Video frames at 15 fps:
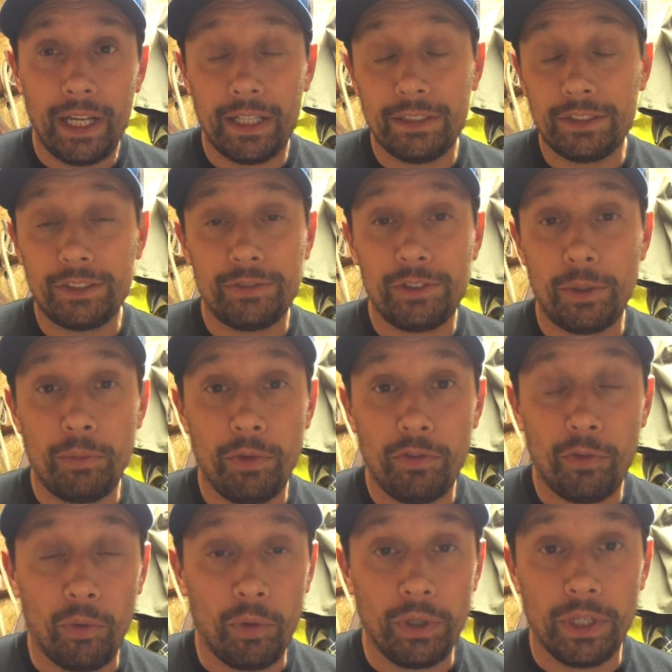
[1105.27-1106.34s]
And as I've said
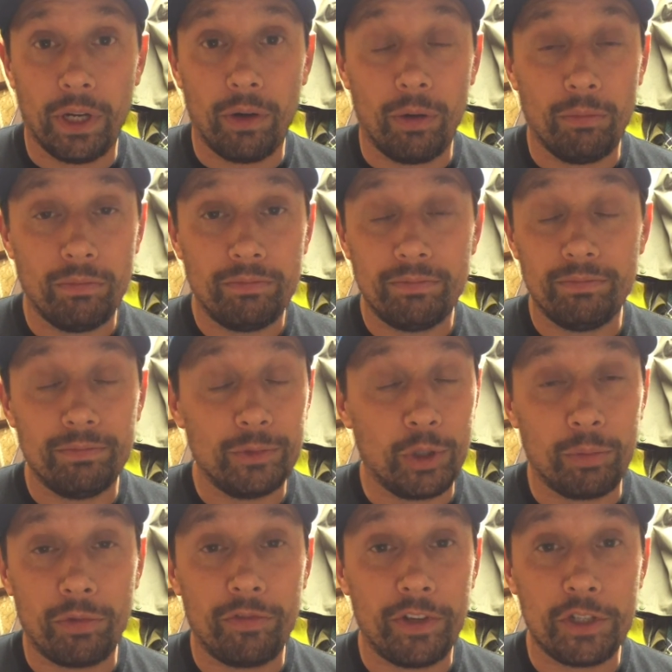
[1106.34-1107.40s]
before, you know, I'm
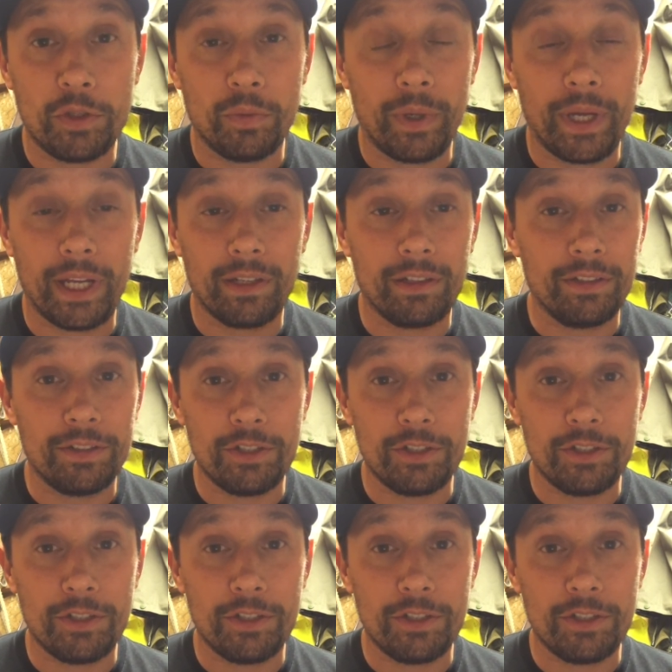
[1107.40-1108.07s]
not a professional angler.